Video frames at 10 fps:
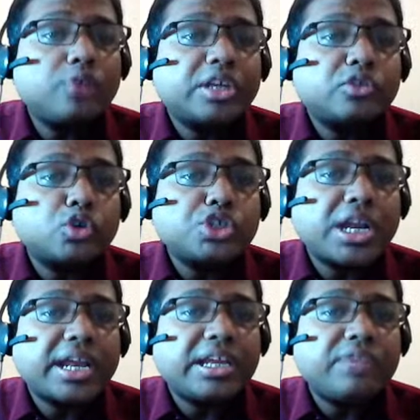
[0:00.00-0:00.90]
of the
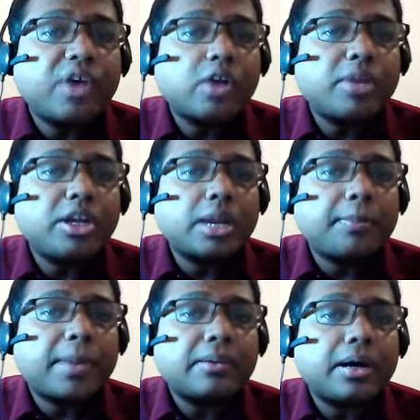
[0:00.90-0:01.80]
social and environmental
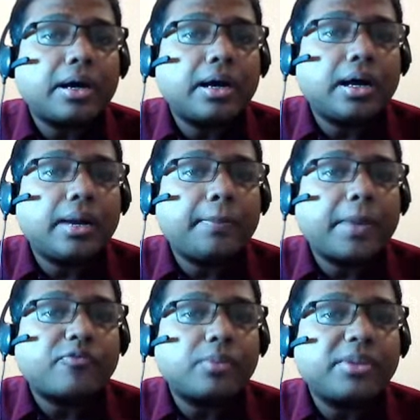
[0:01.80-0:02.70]

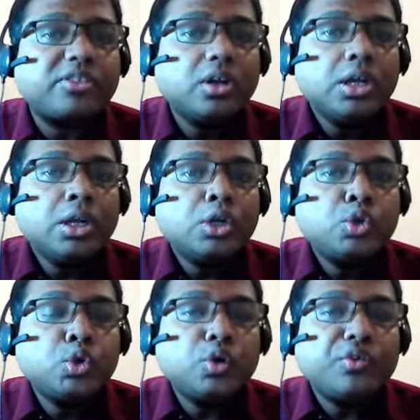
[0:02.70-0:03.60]
performance
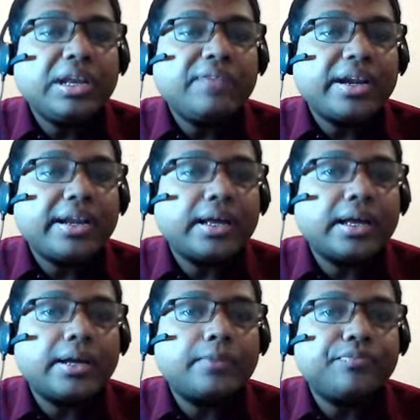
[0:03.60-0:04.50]
to relevant
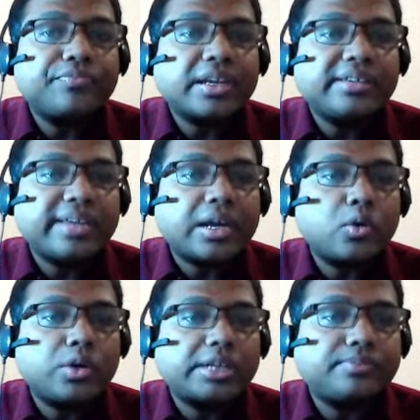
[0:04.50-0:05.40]

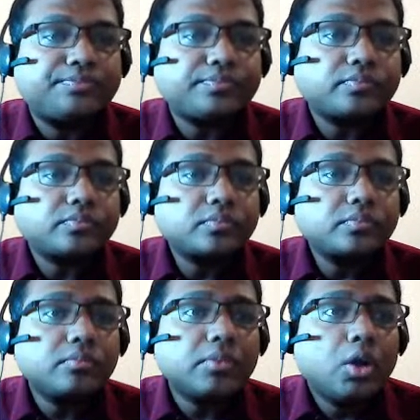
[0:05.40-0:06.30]
stakeholder.
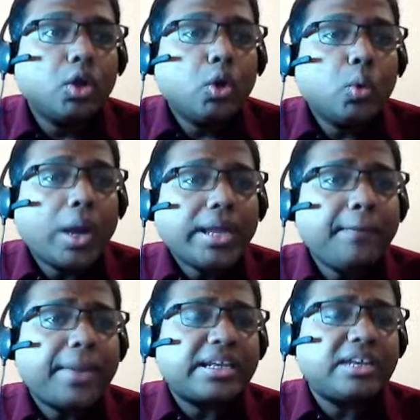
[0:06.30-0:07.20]
Why
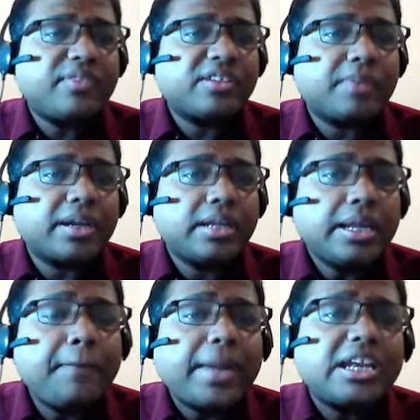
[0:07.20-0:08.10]
impact investment?
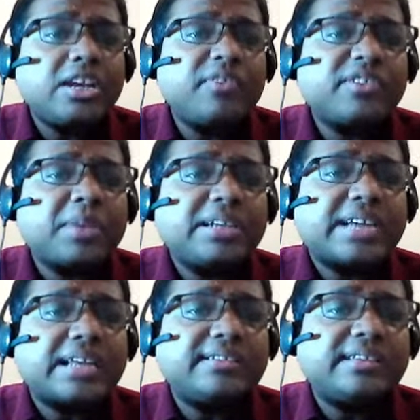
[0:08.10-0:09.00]
Impact investment
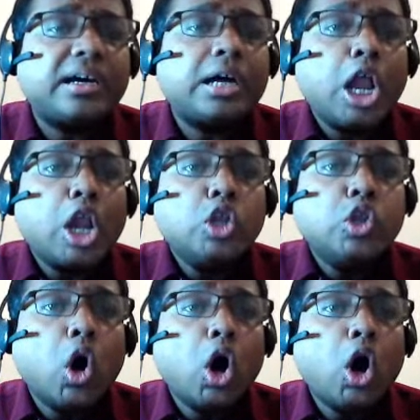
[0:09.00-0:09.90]
challenge the
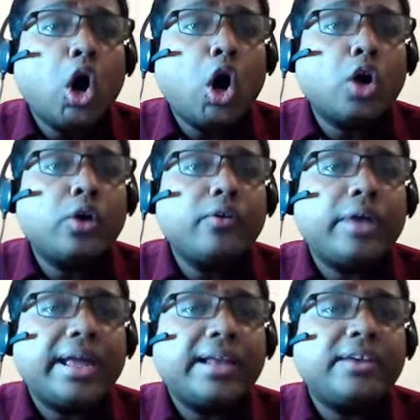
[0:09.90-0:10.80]

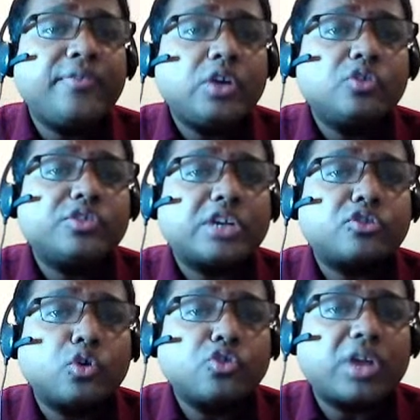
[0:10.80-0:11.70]
long-held views
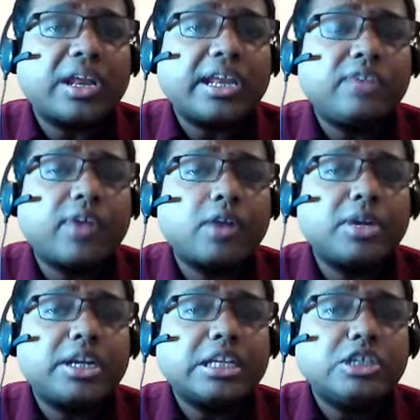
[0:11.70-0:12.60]
that social and
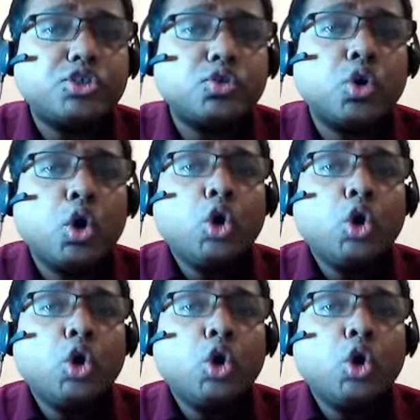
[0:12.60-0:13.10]
environmental issues